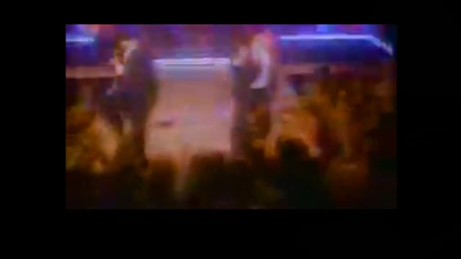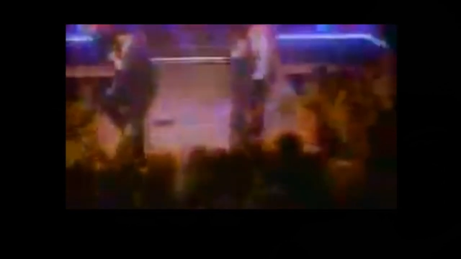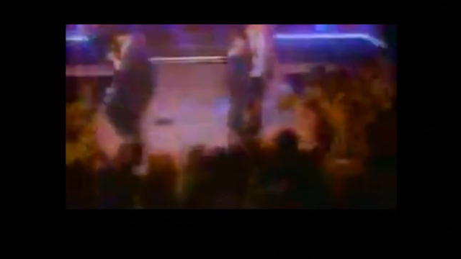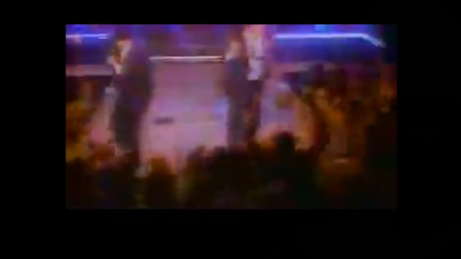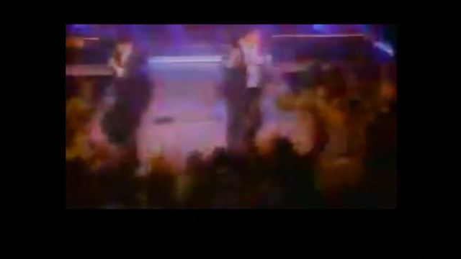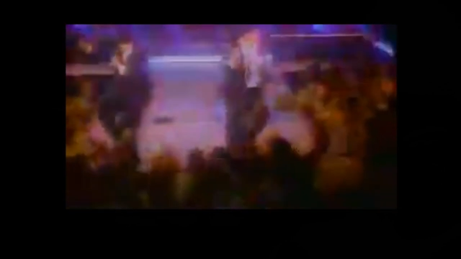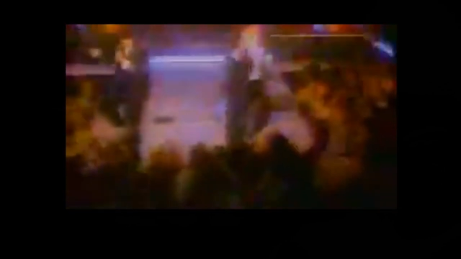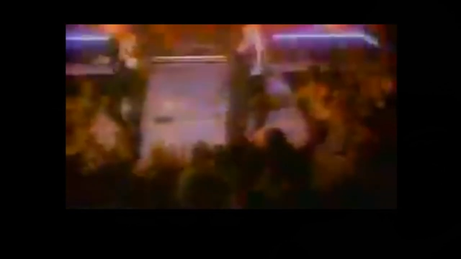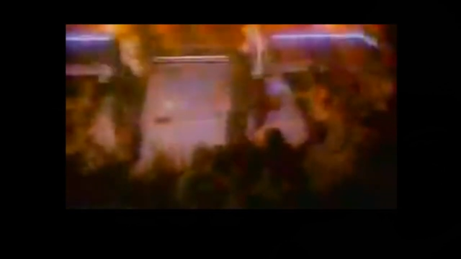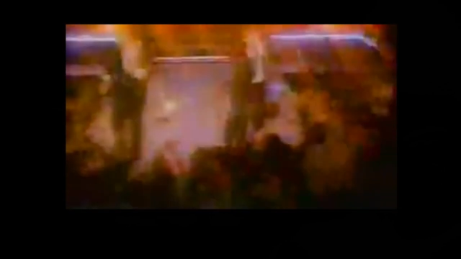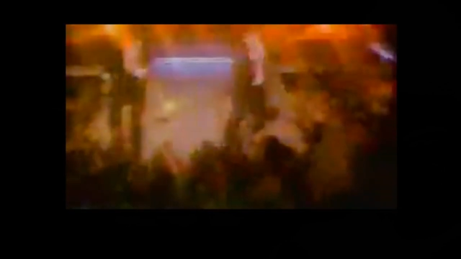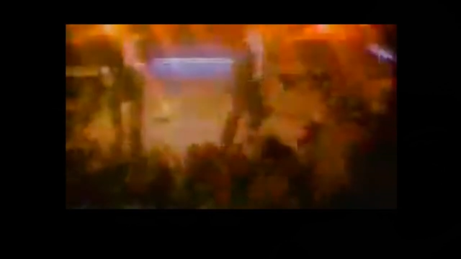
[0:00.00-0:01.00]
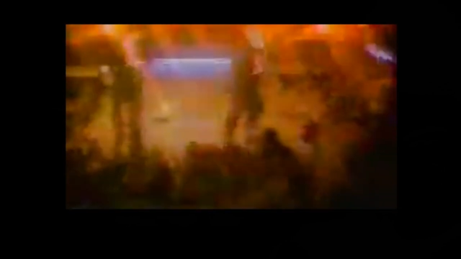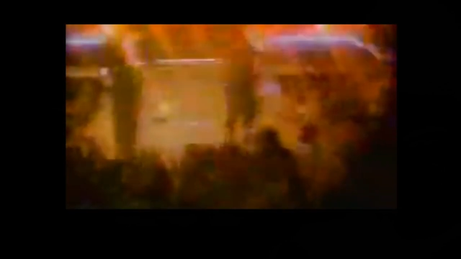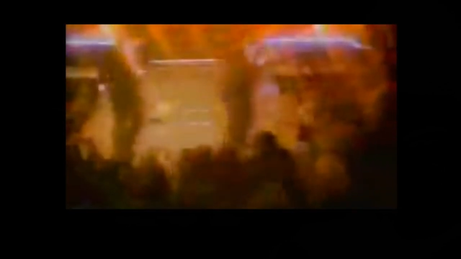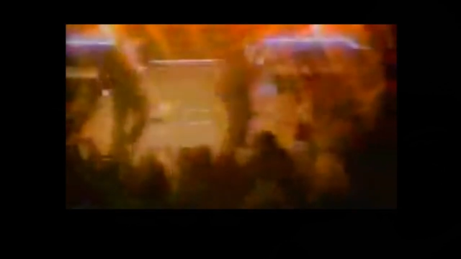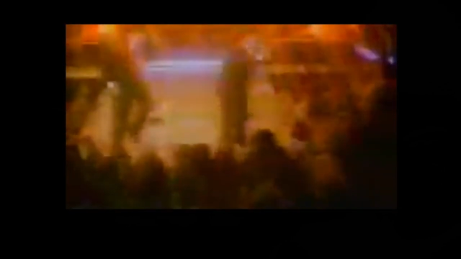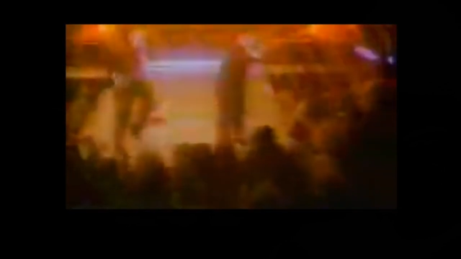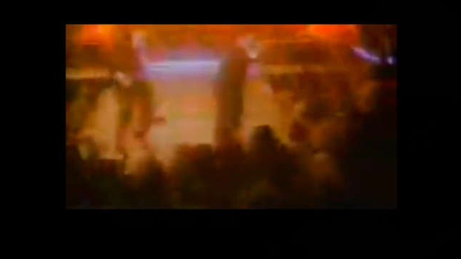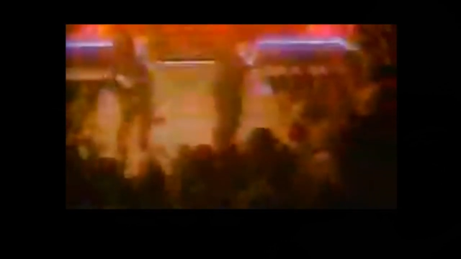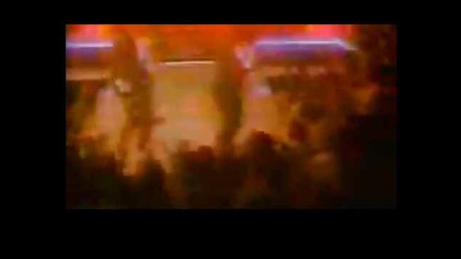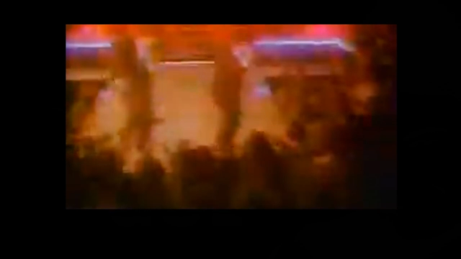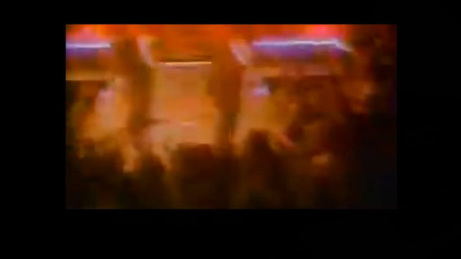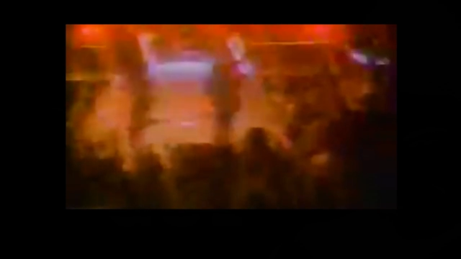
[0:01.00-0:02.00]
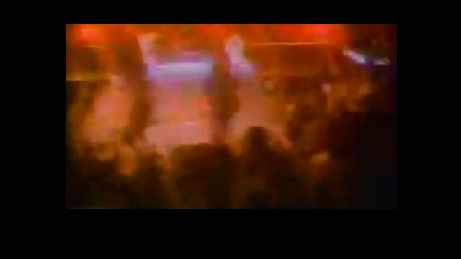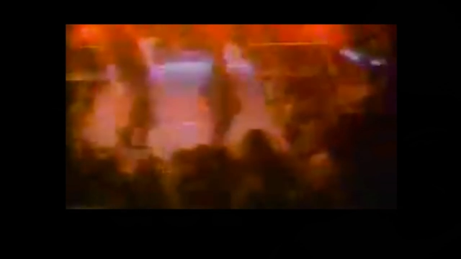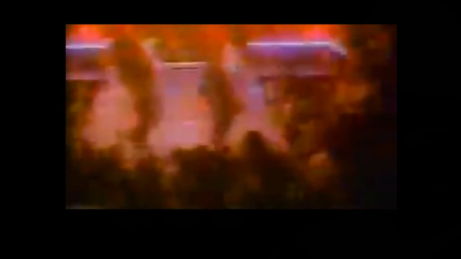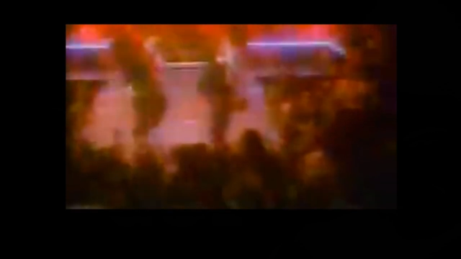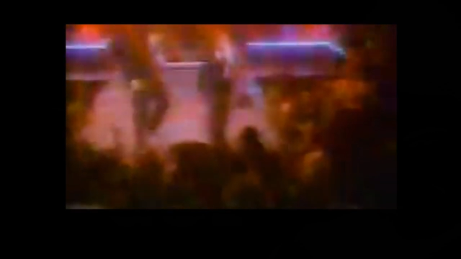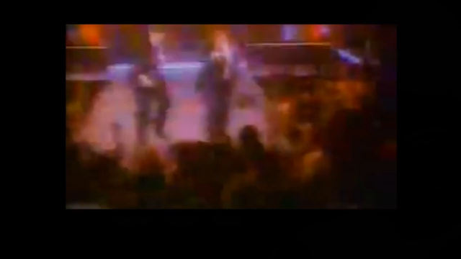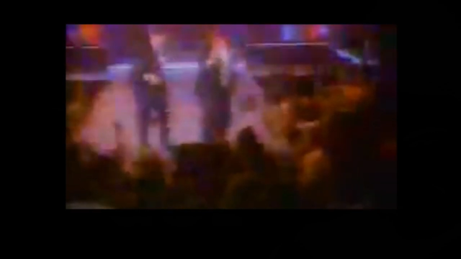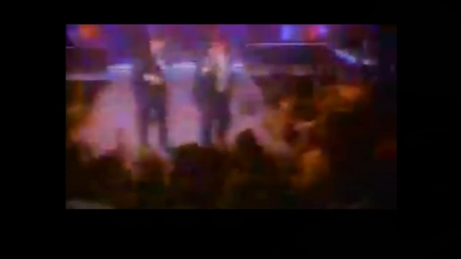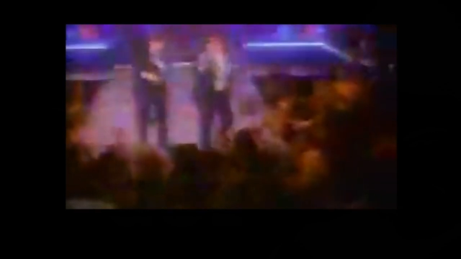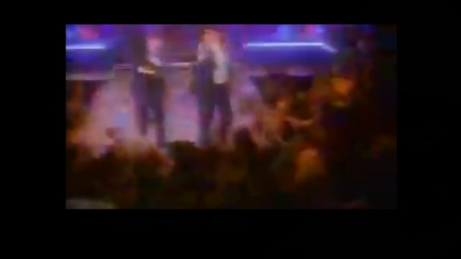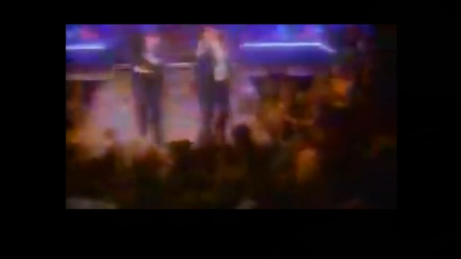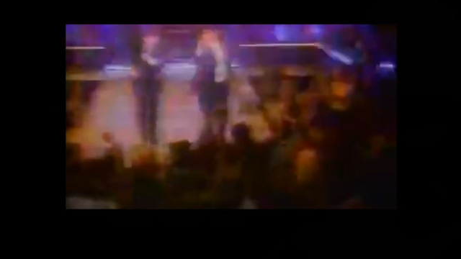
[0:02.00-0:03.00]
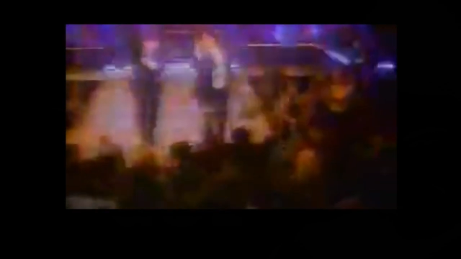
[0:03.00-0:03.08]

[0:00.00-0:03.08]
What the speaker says: Nobody's mouth can be seen.